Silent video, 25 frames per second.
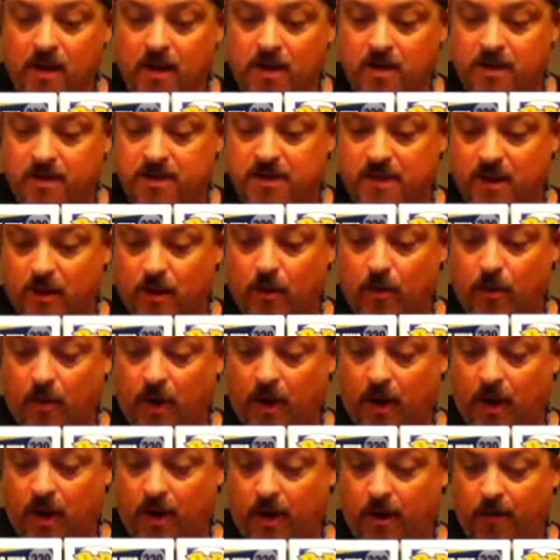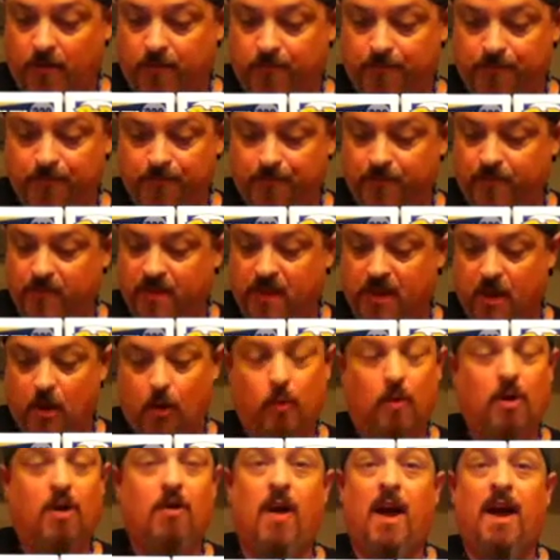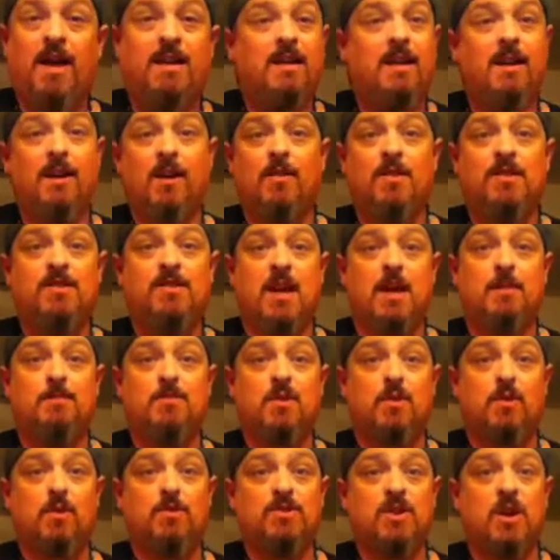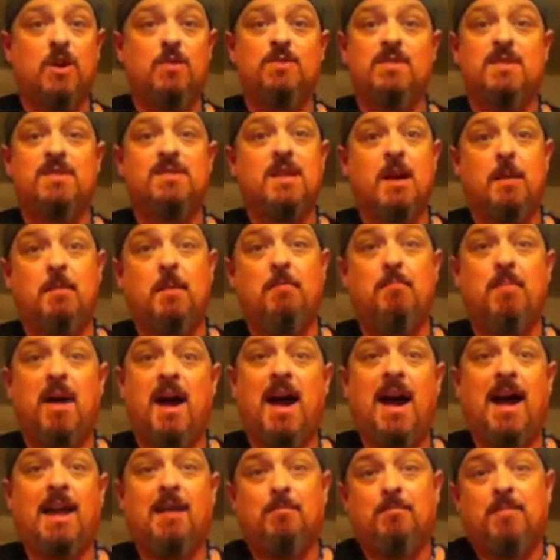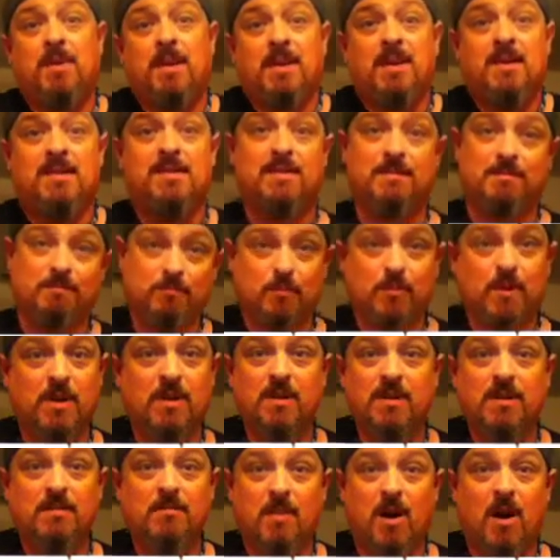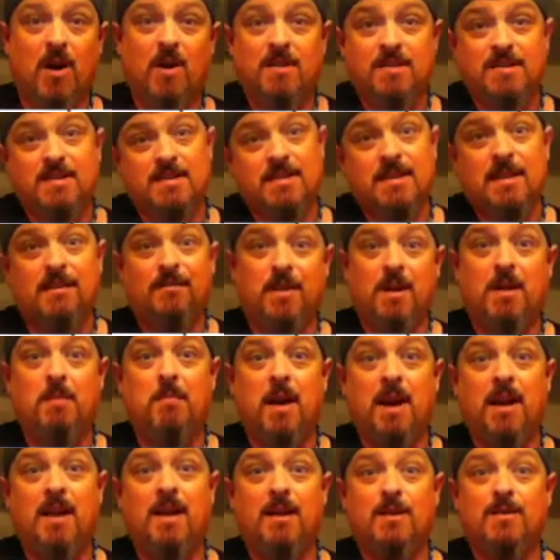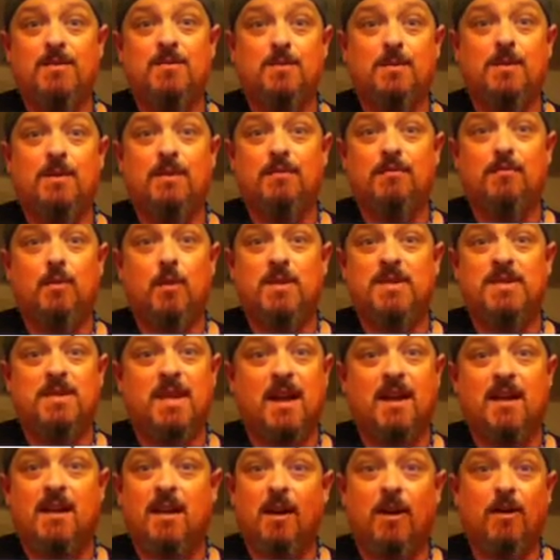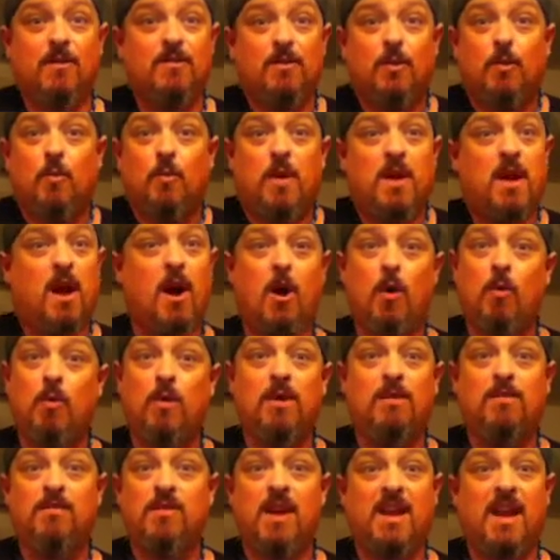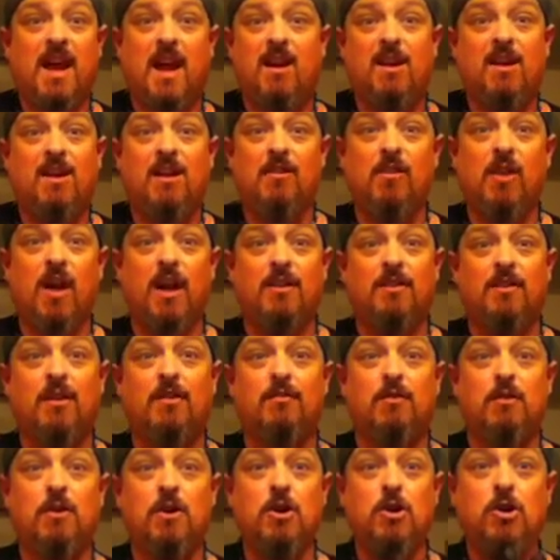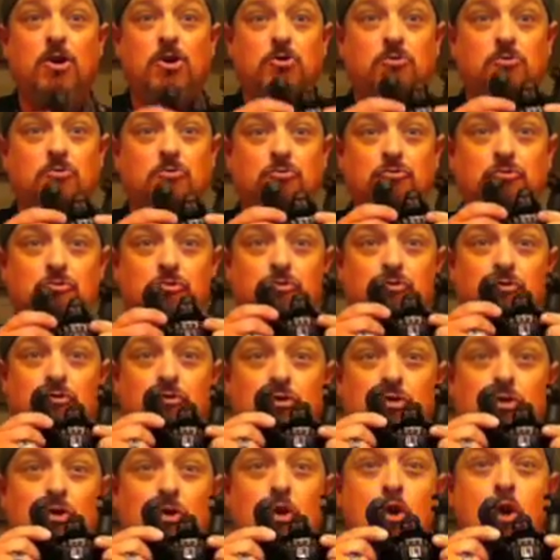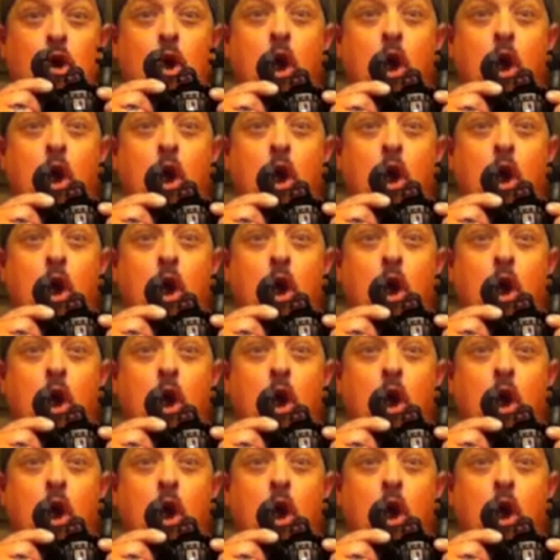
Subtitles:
So, we're glad to hear that James Earl Jones is coming back, because really, honestly, if anybody else would have voiced that character, we all would have let out a collective "No!"